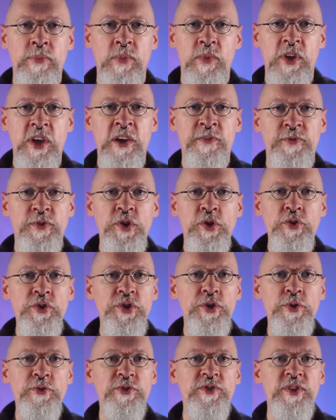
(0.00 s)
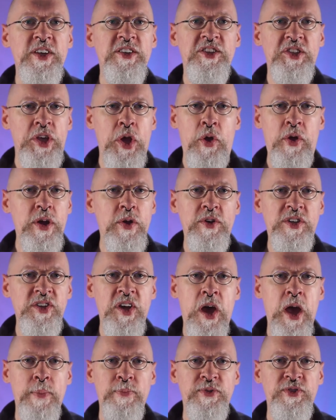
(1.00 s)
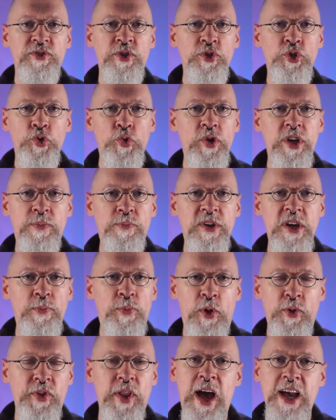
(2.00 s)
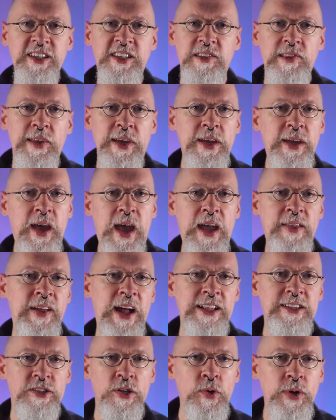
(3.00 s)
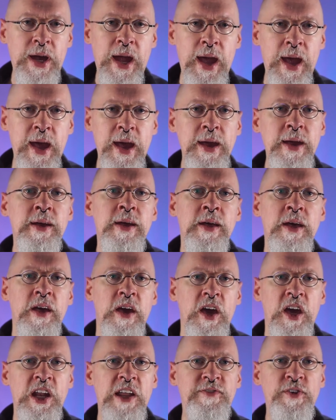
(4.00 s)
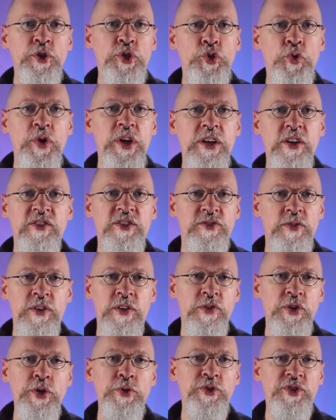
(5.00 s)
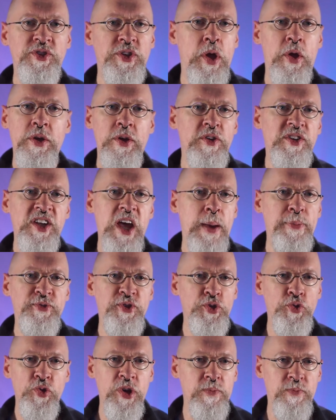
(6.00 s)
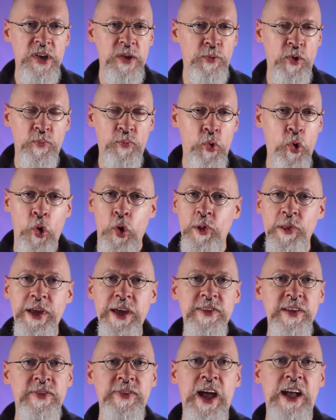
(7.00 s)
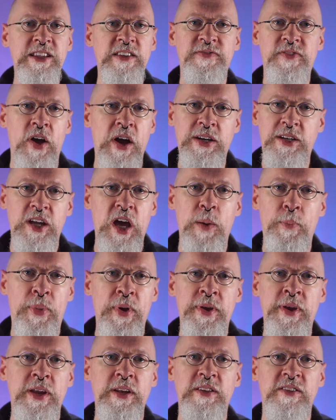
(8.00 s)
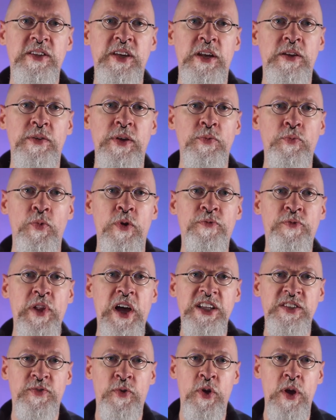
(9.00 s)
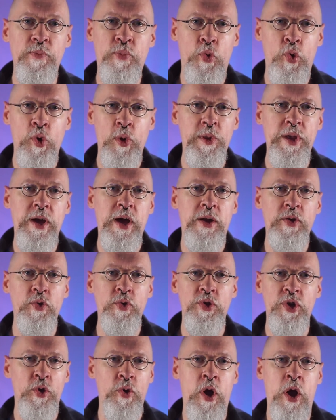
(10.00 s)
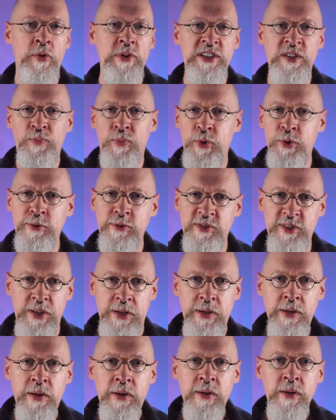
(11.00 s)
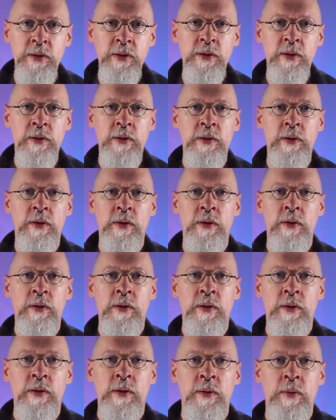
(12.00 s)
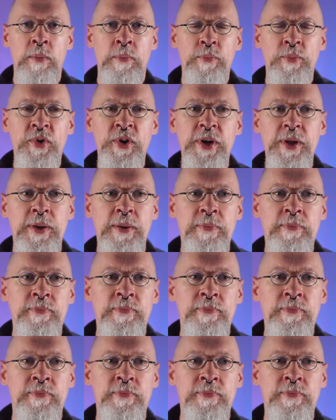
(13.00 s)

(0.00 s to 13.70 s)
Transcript: if you use these stereotypes to treat people nicely, hey, that's okay. And if you treat you use stereotypes to treat people poorly, then that's fucked up, and it's it, it reflects very poorly on who you are as a person. But